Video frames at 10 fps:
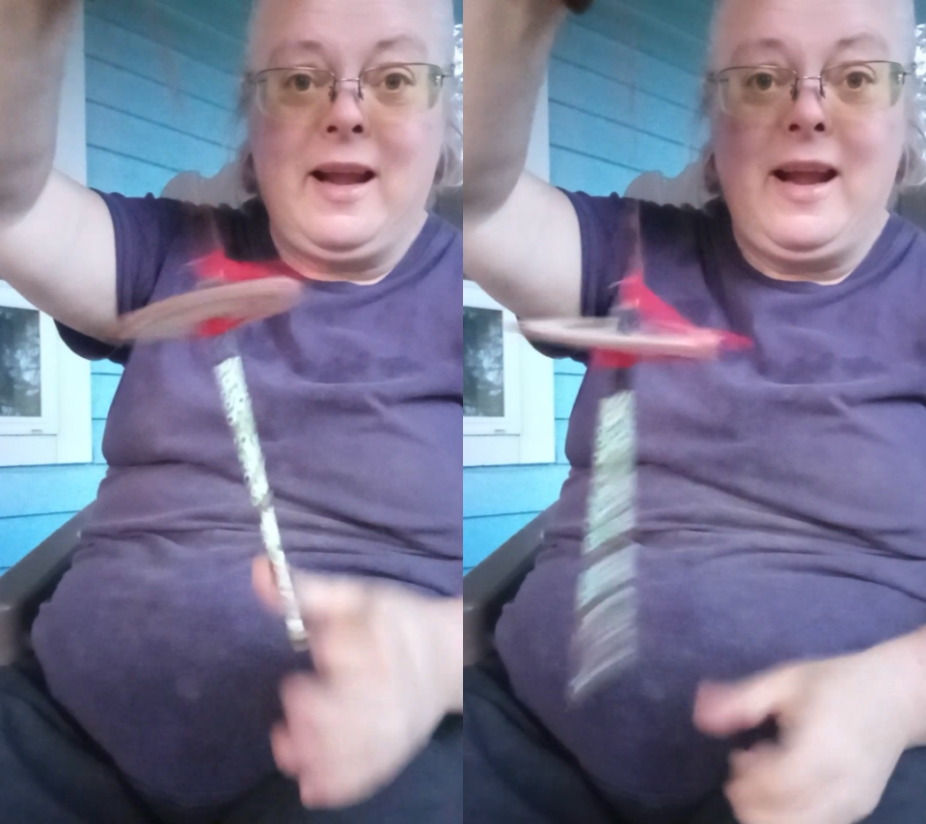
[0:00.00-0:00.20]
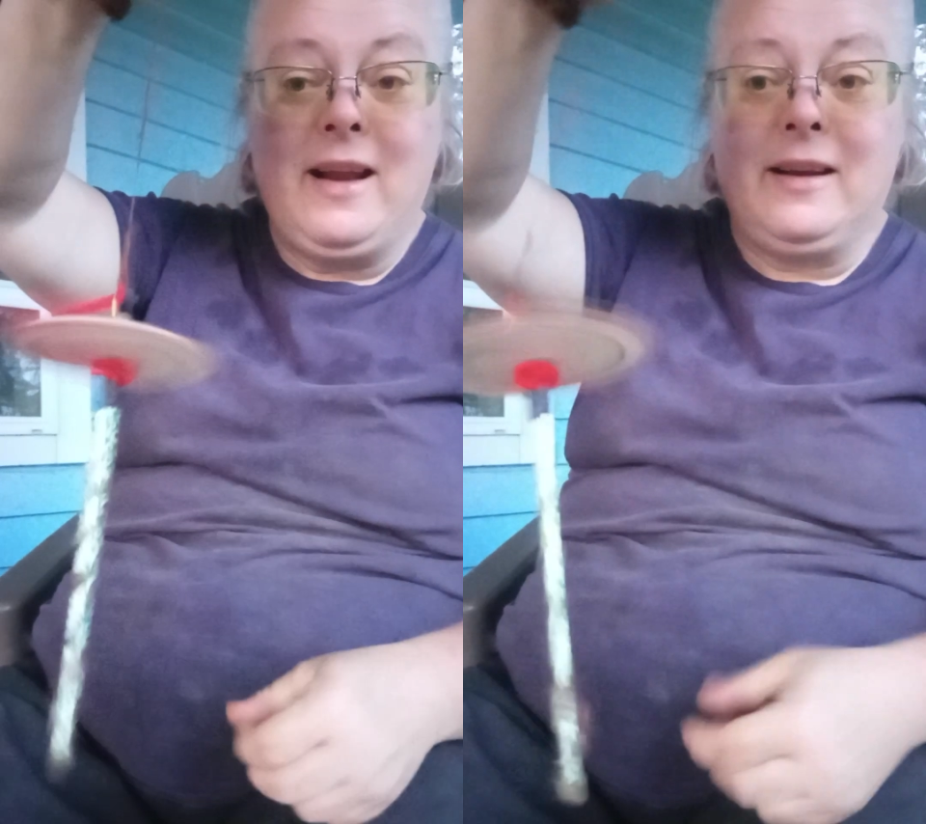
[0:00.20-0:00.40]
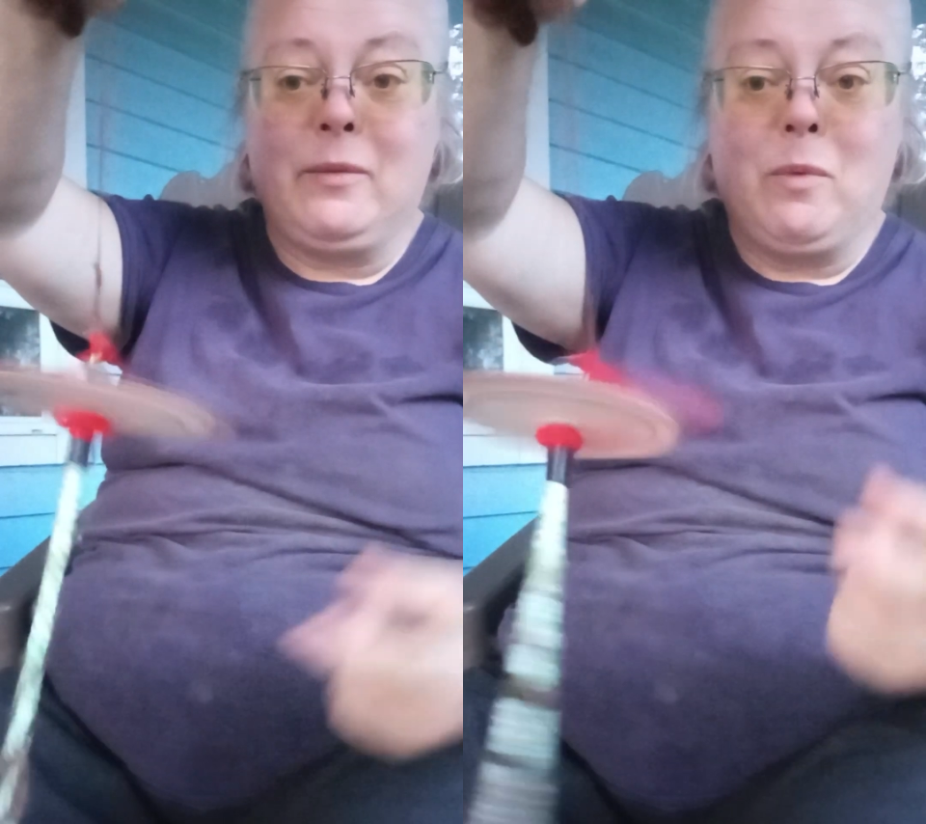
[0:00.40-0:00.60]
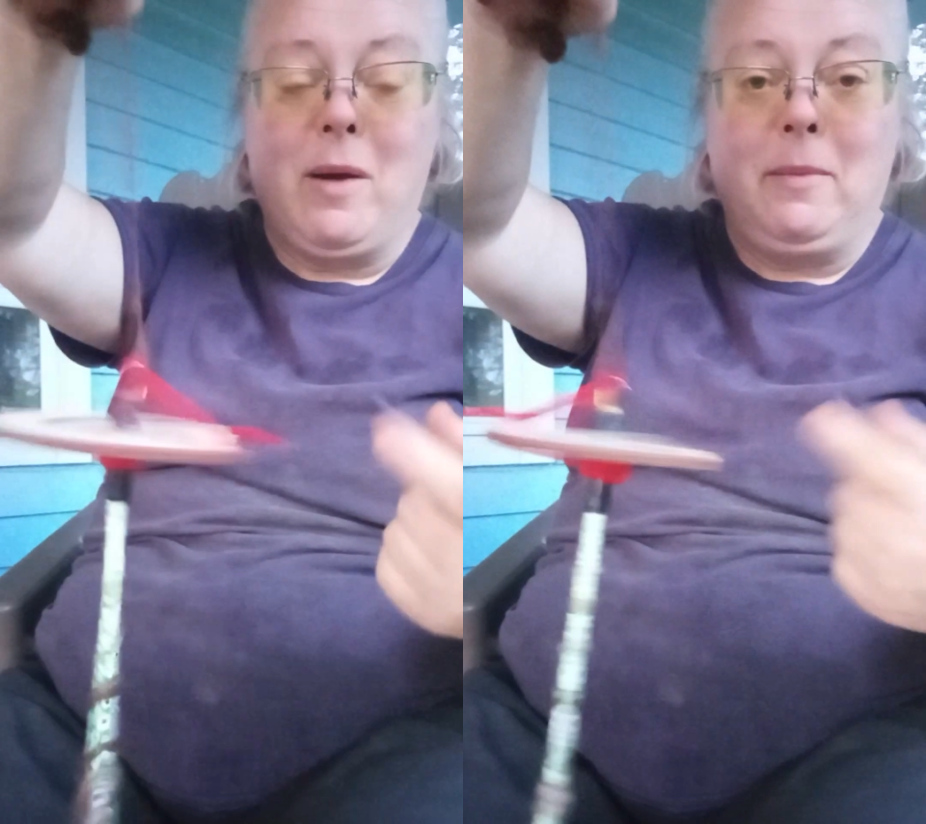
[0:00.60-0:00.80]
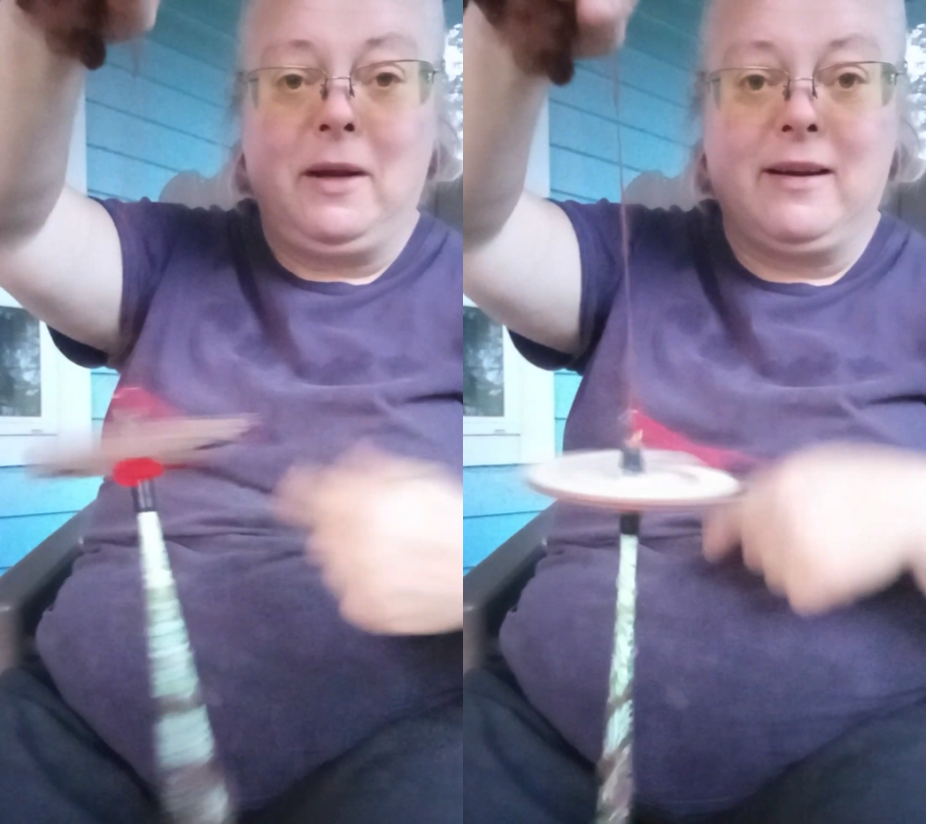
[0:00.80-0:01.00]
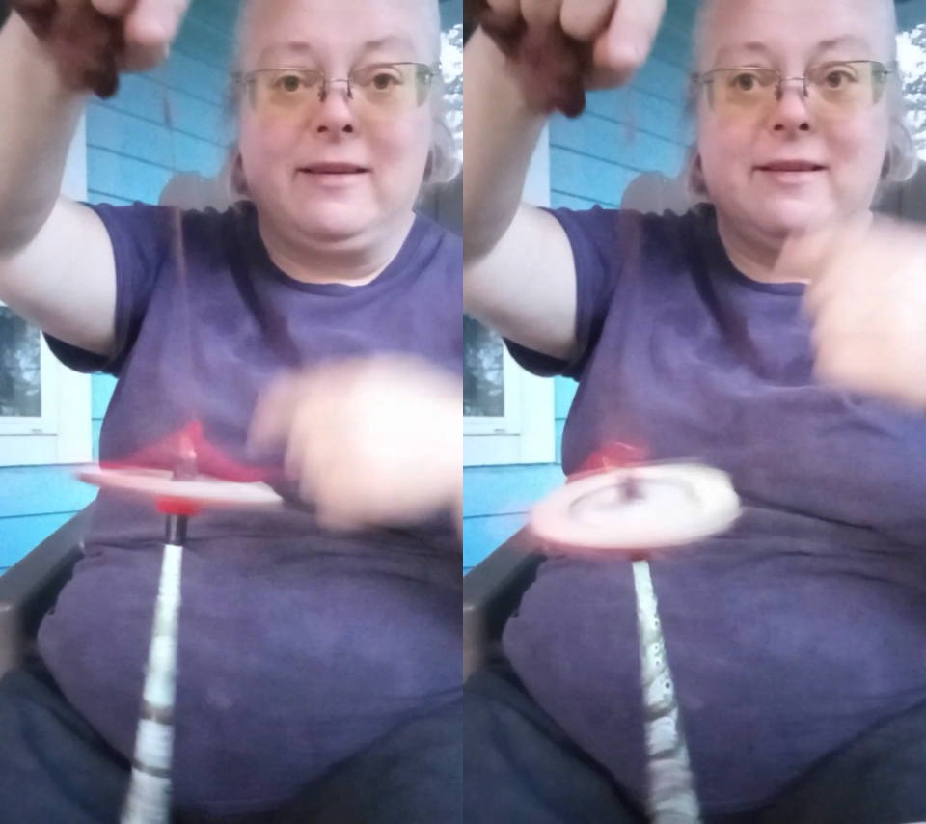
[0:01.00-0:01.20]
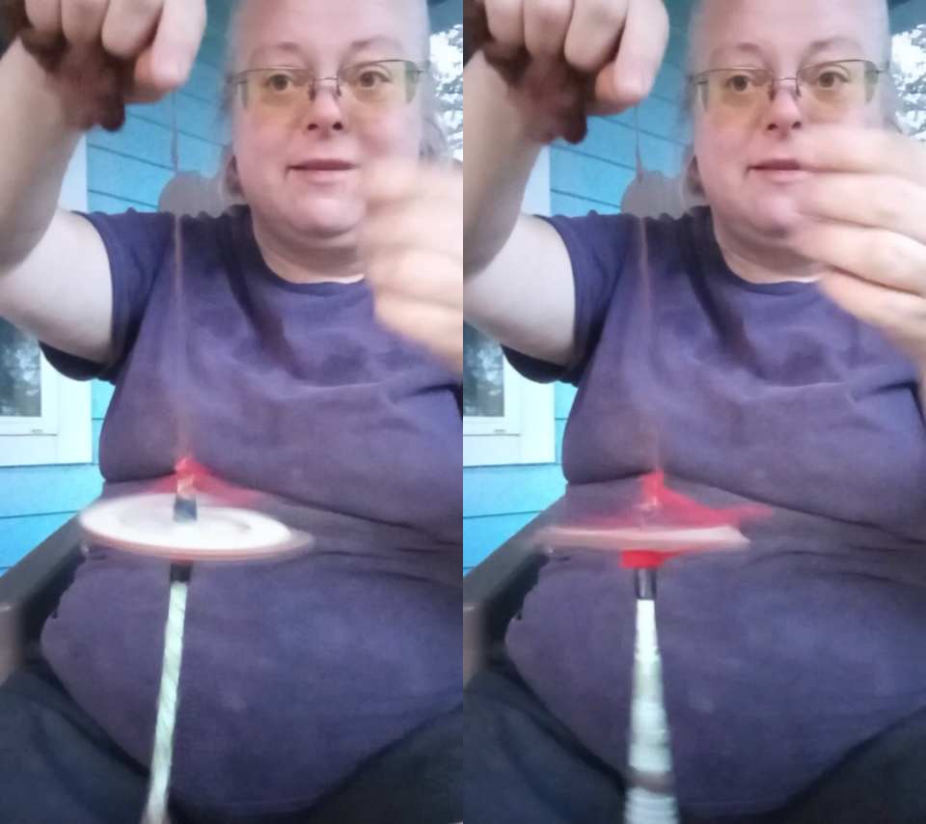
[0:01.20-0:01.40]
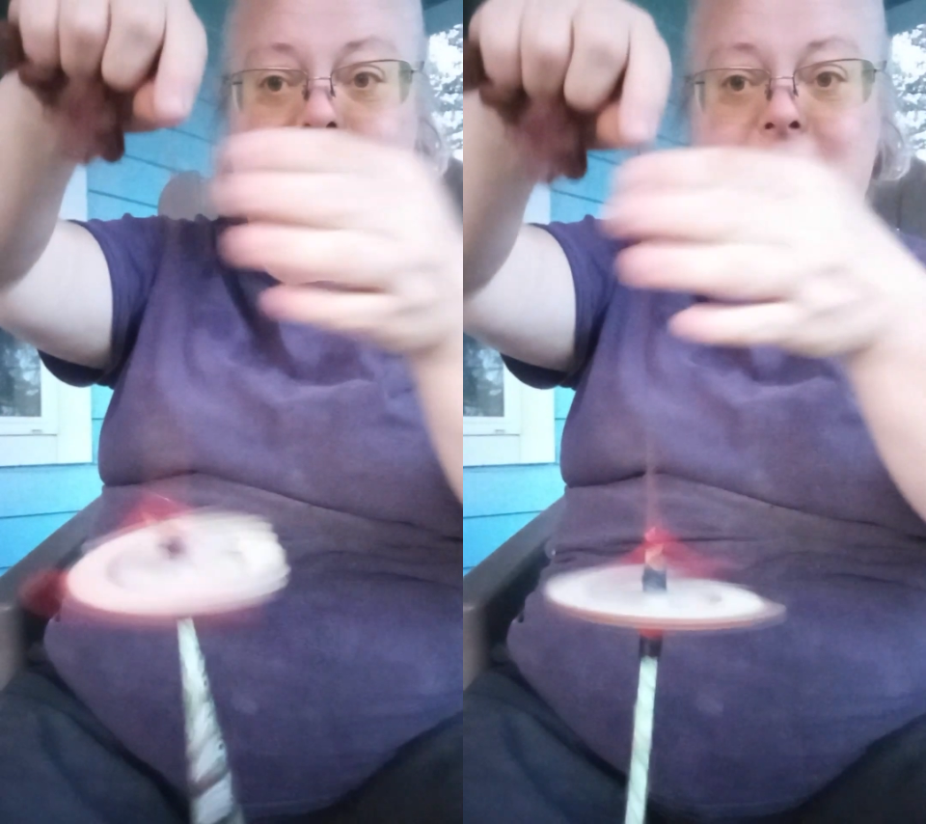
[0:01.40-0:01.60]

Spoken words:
And it's wobbly because it's